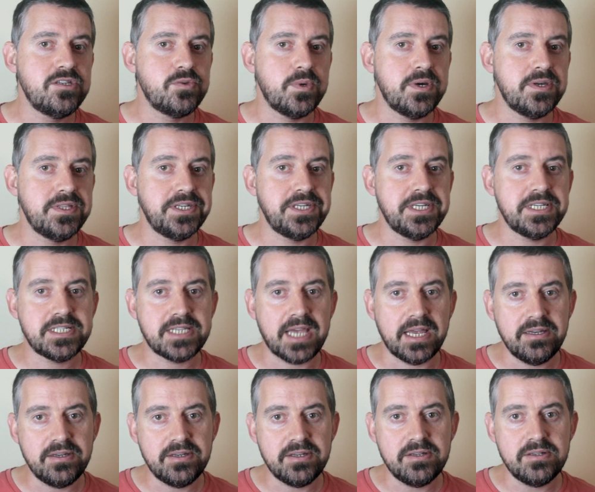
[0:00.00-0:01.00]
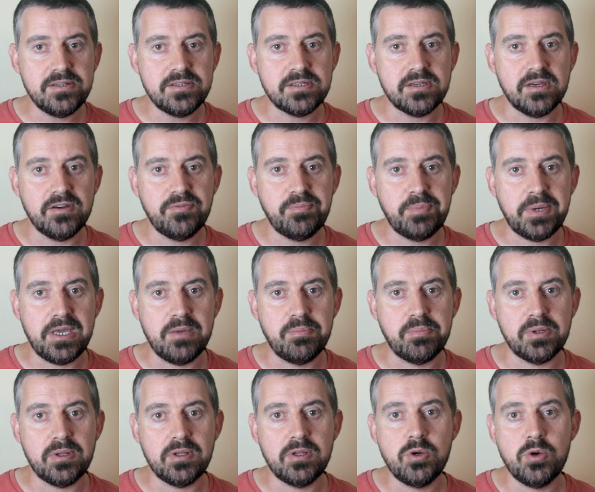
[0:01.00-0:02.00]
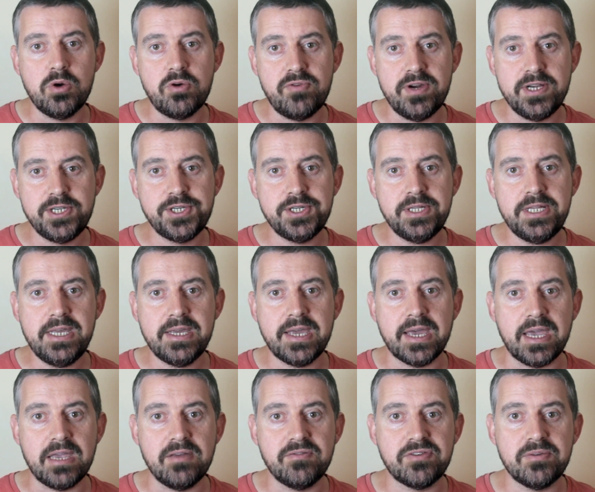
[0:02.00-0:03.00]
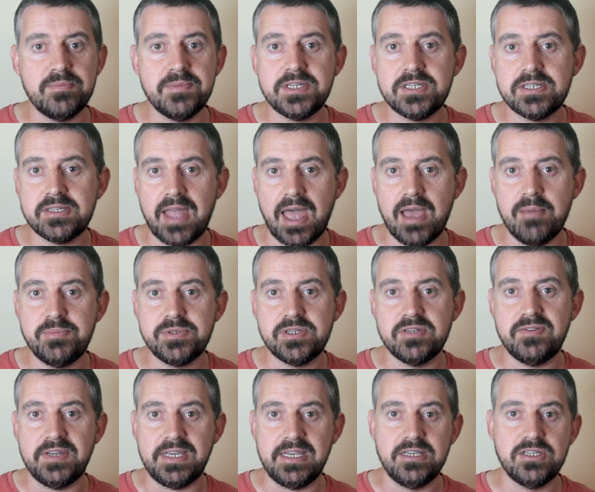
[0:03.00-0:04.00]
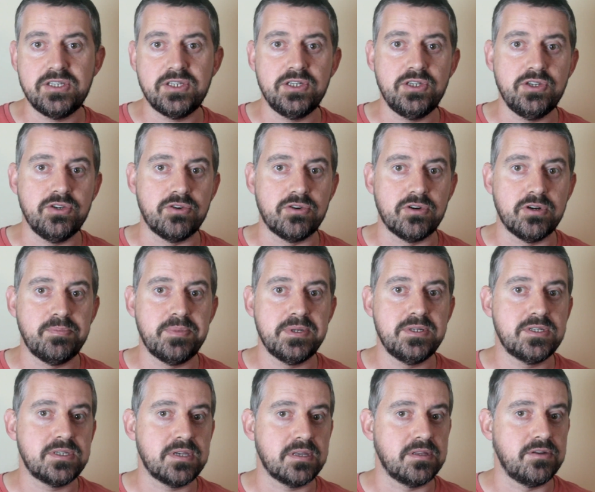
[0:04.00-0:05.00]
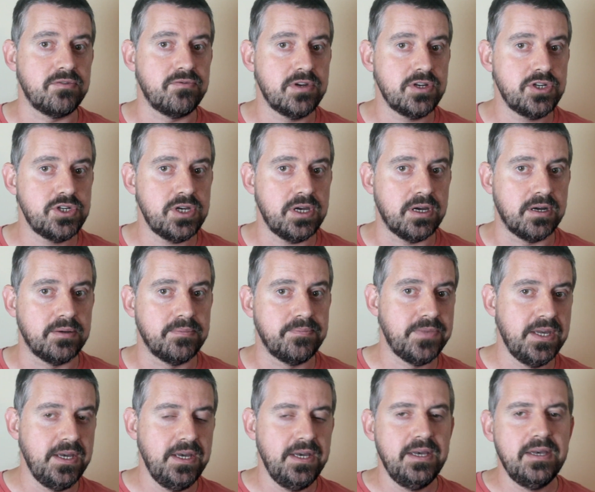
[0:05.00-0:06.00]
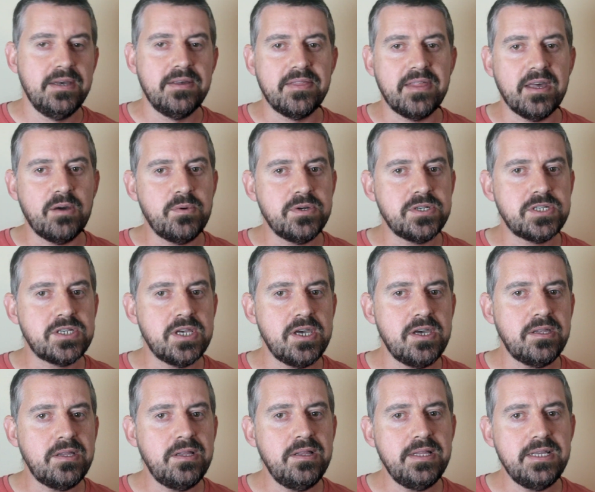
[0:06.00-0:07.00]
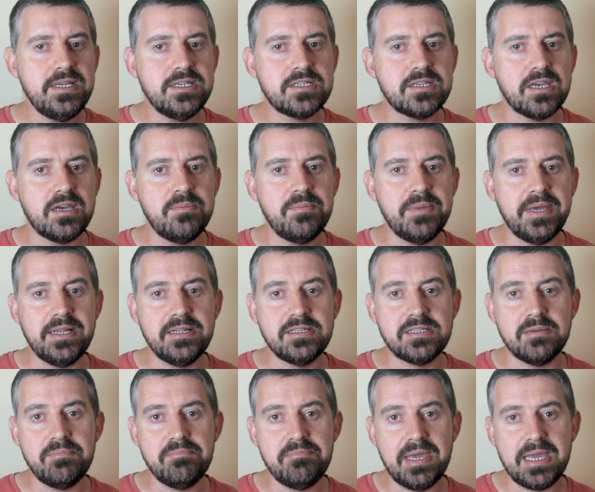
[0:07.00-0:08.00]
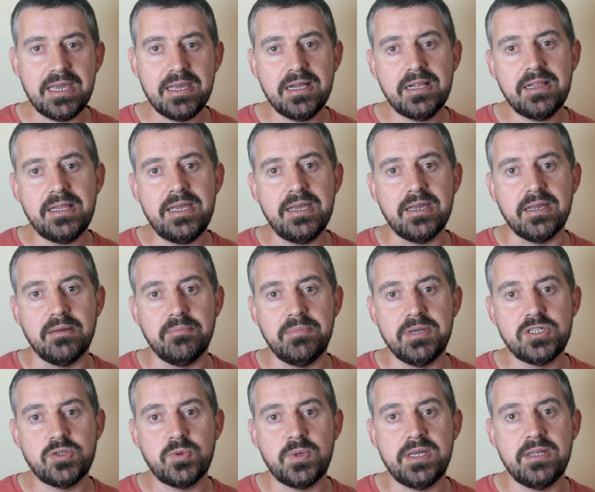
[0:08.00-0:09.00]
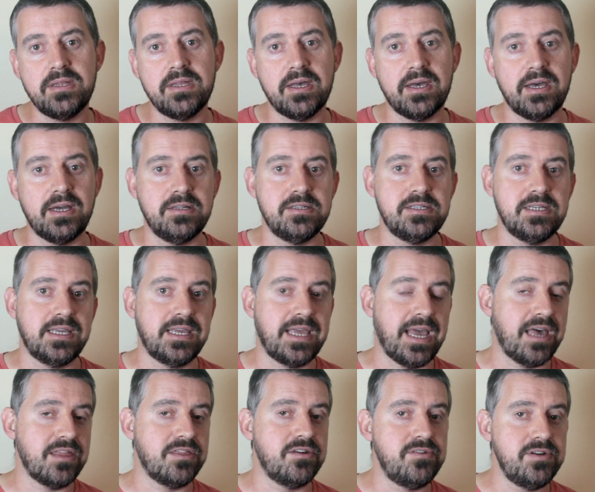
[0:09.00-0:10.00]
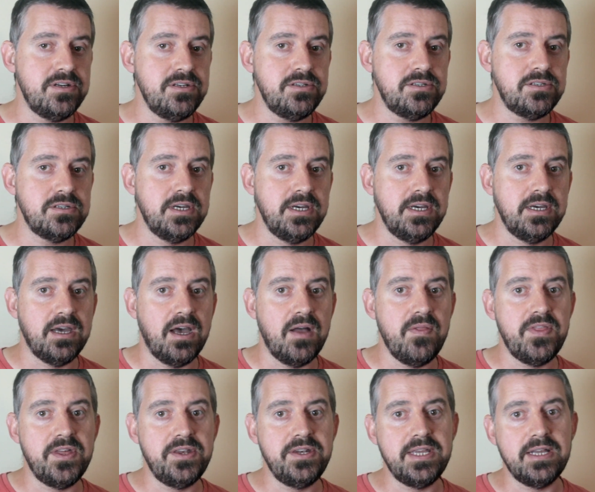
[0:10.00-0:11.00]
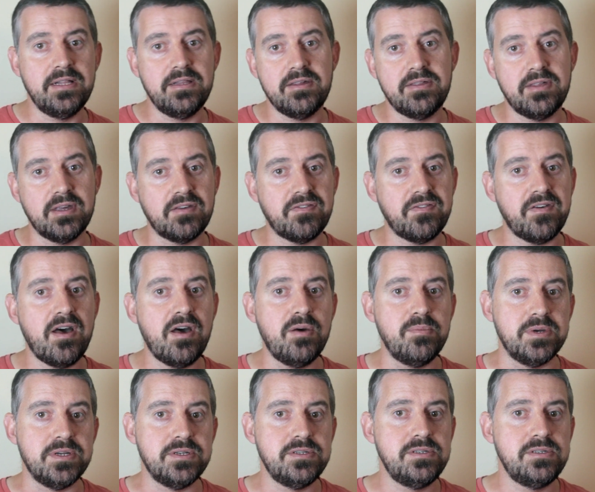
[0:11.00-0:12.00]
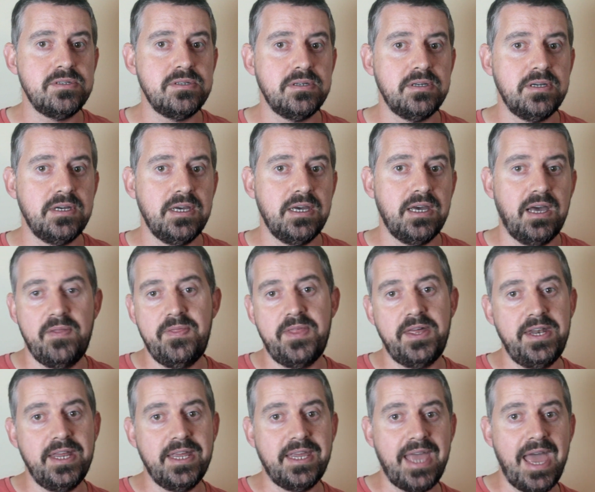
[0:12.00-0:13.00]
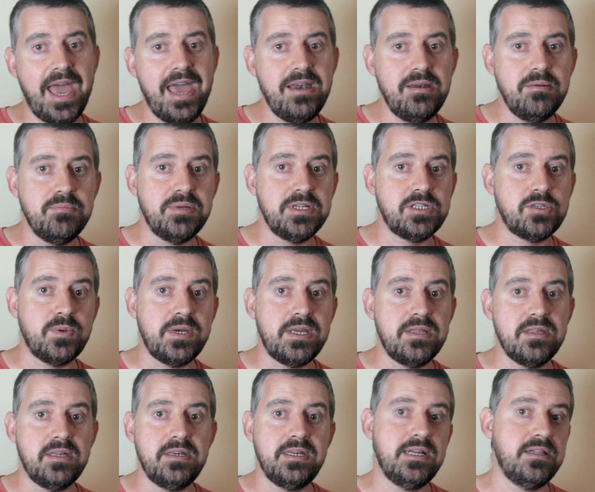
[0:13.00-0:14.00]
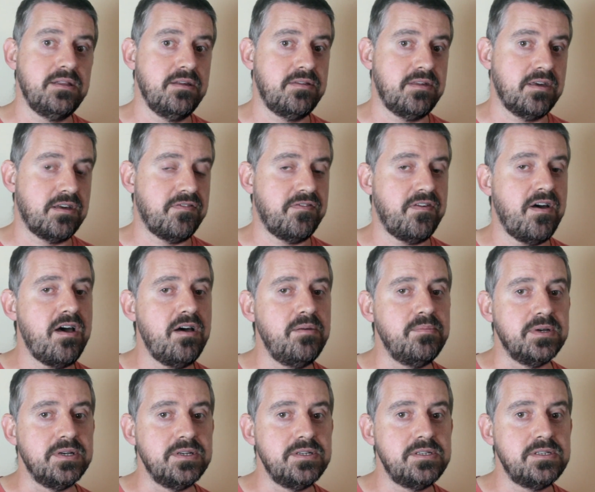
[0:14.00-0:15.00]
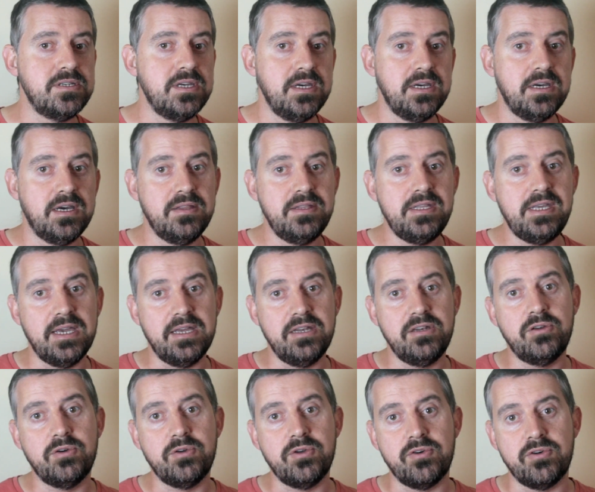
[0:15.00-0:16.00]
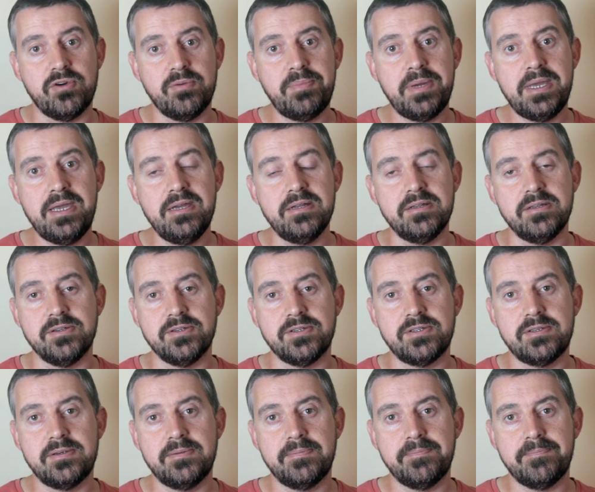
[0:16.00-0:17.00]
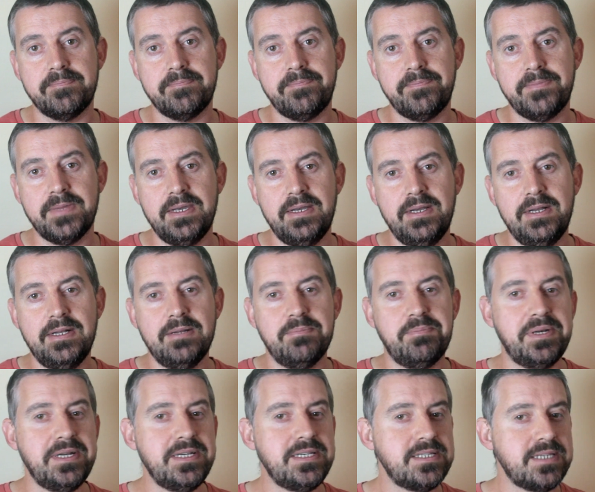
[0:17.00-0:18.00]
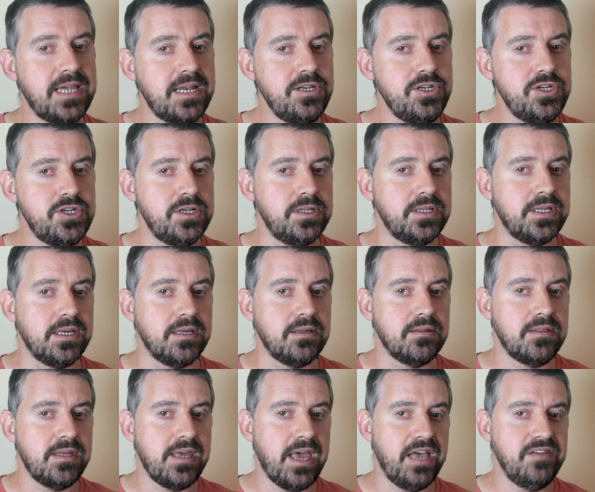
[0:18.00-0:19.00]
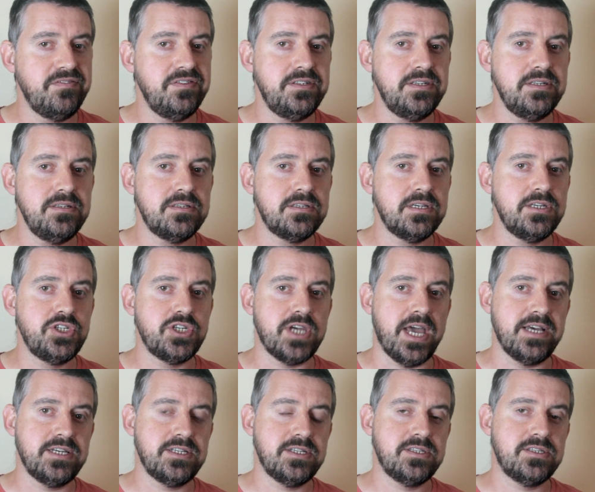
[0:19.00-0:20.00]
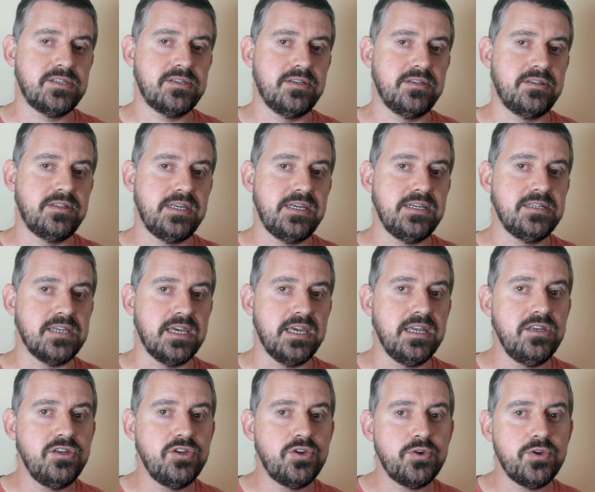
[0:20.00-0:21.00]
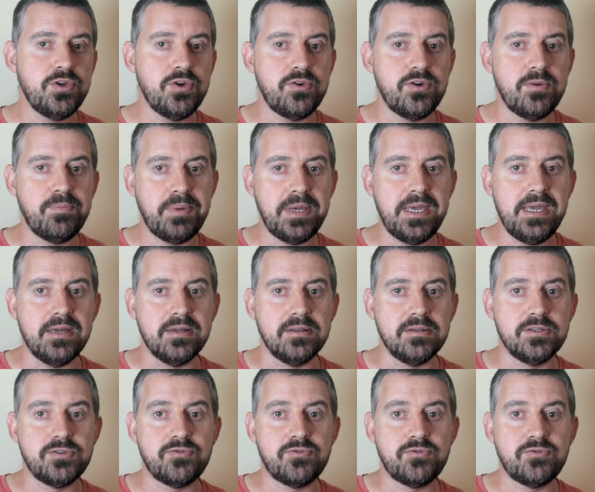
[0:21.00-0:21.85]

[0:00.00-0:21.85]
were the descendants of people who originally came from the steppes of Eastern Europe and southern Russia. There was certainly some intermingling between the hunter-gatherers and the Neolithic farmers, and then again between the Neolithic farmers and the Indo-Europeans. But essentially, the evidence suggests that these Indo-Europeans